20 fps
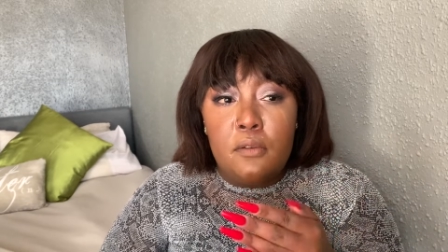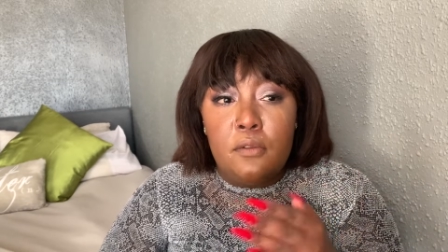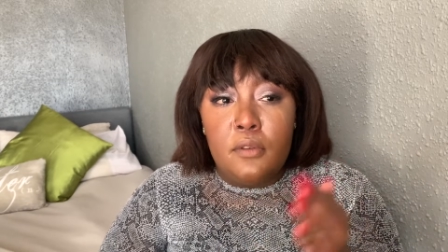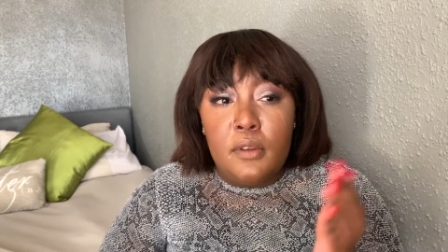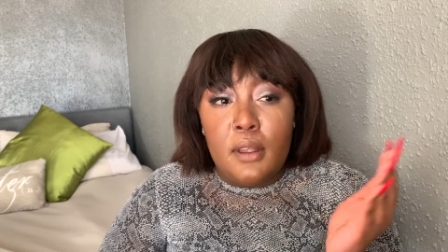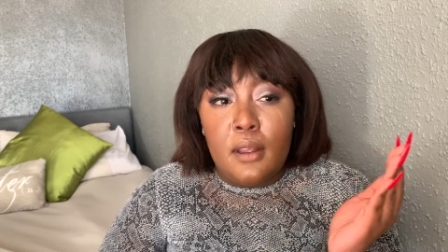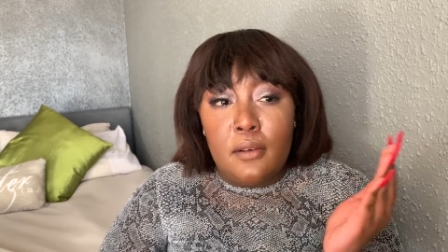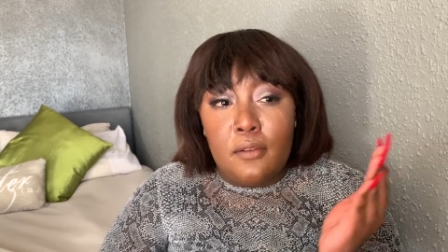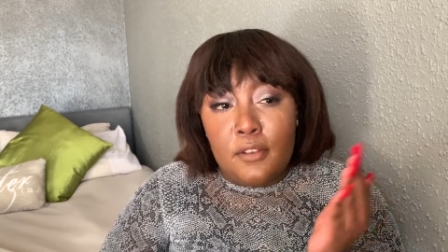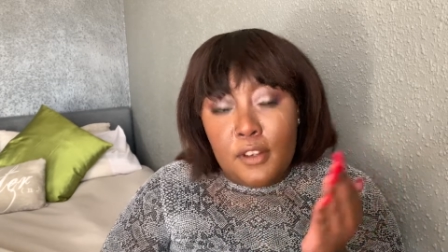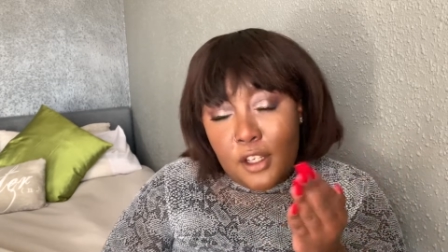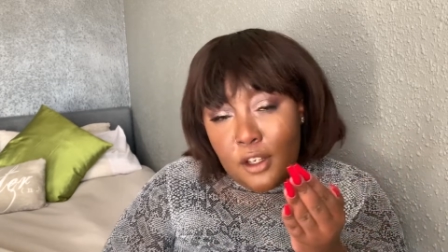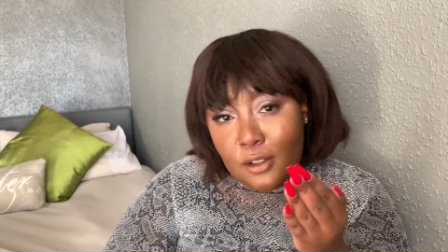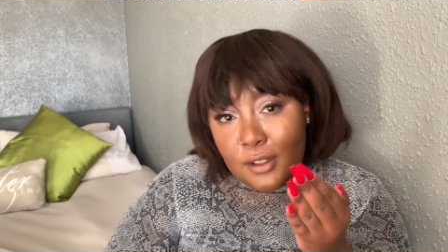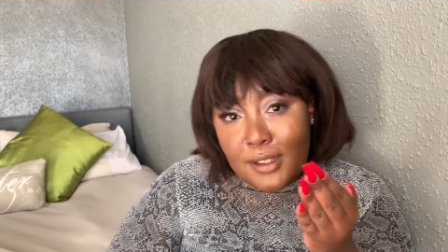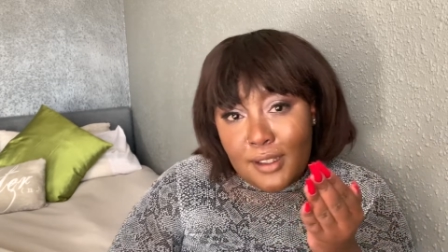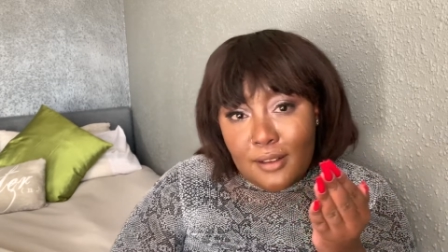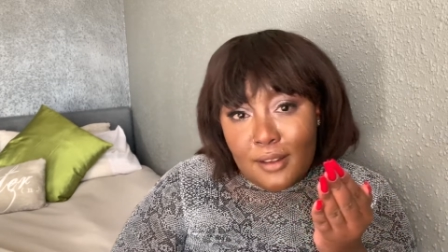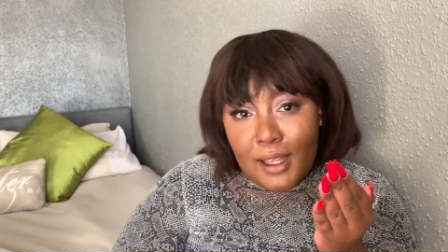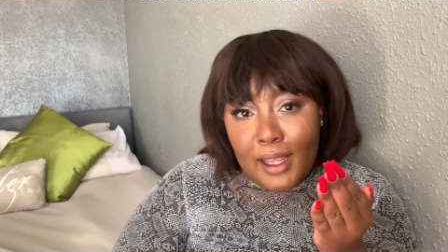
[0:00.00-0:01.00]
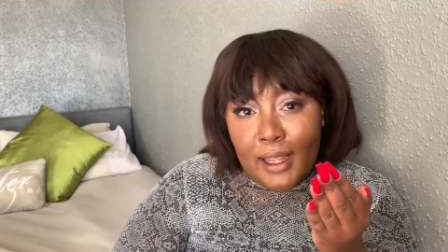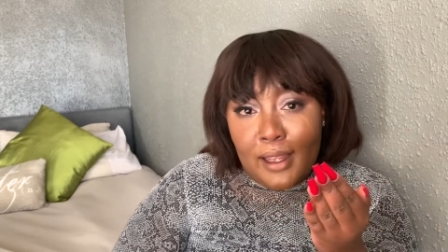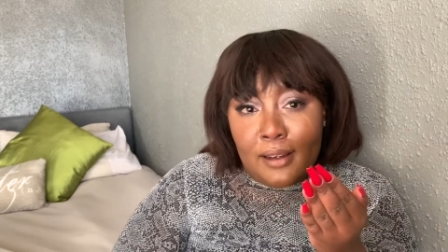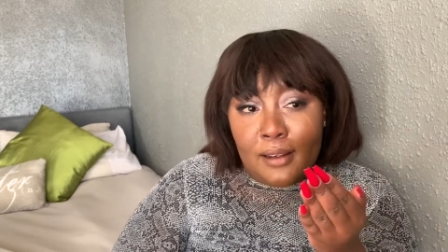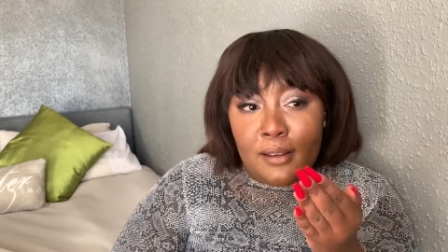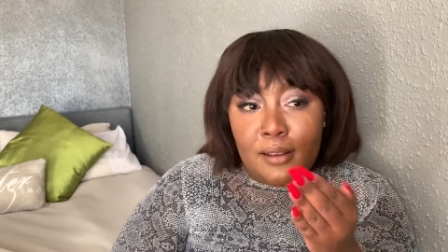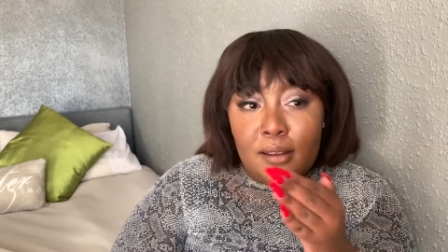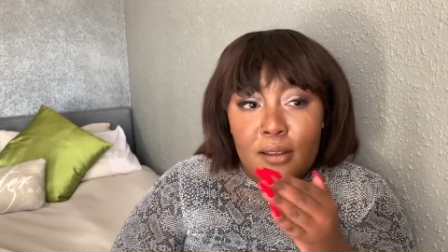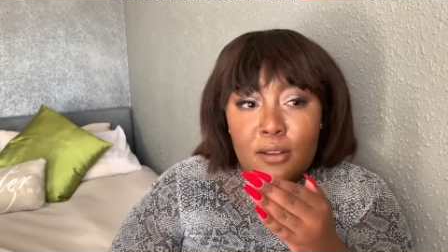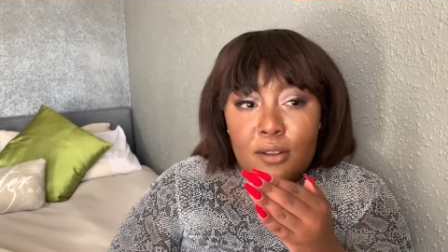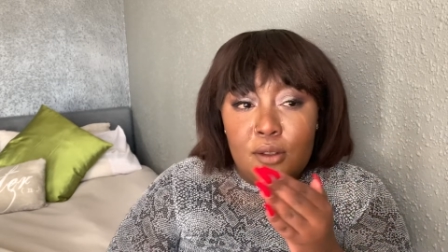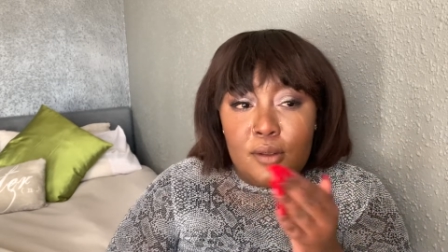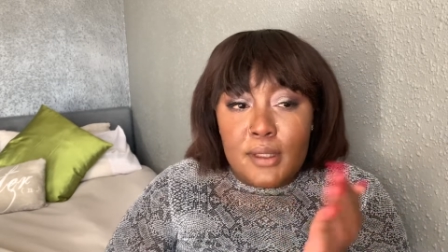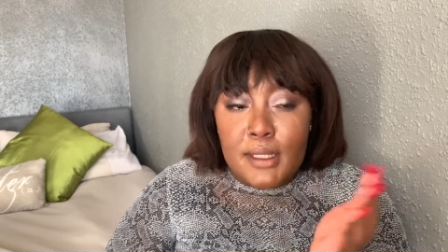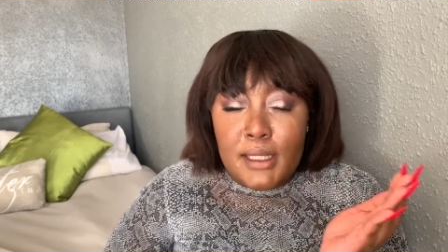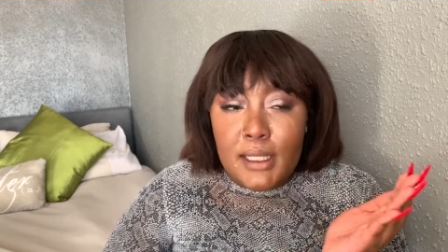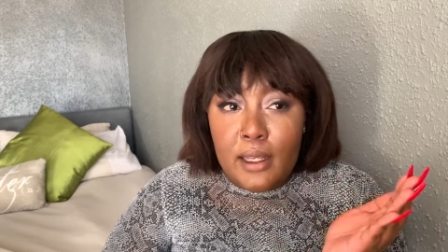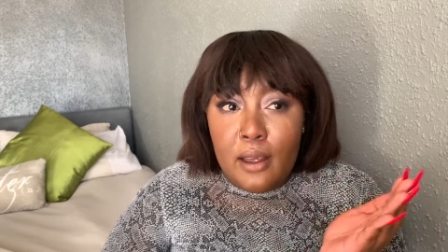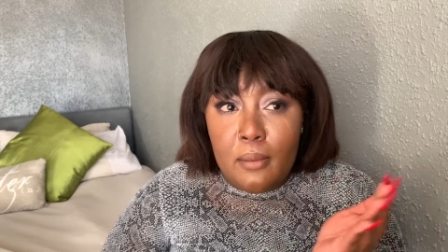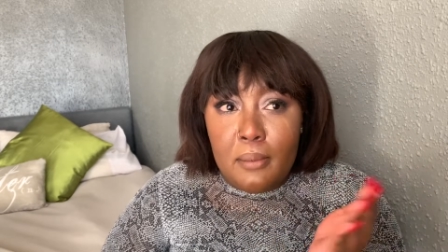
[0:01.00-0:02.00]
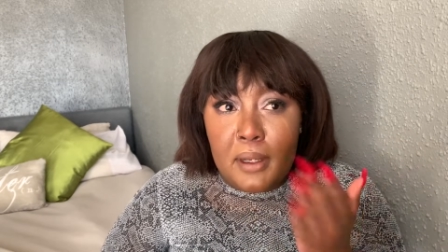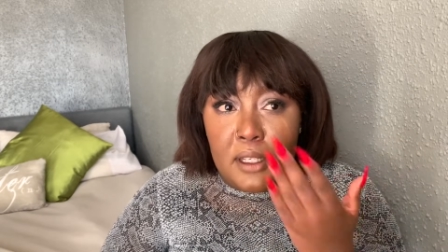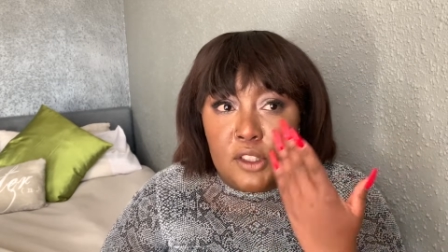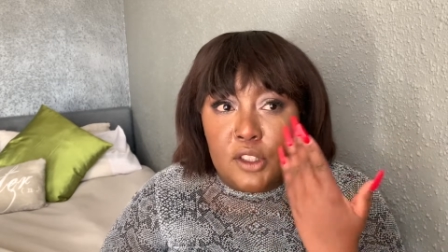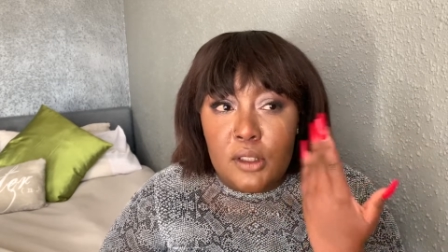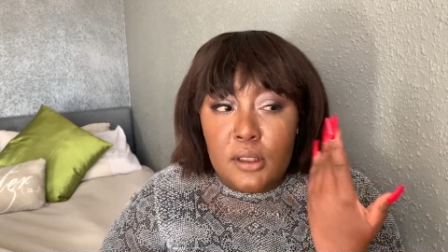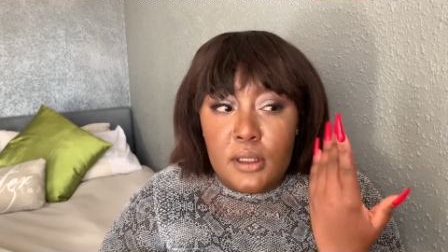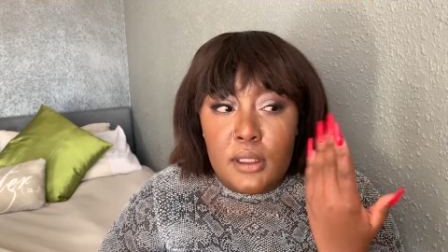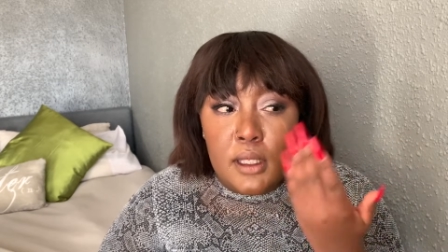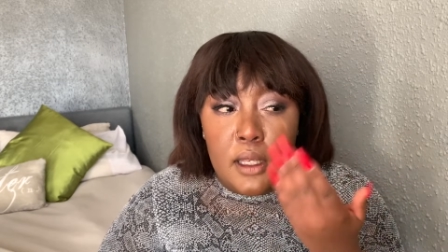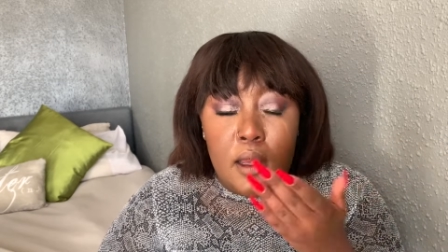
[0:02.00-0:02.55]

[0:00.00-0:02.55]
the video till the end to see her pictures.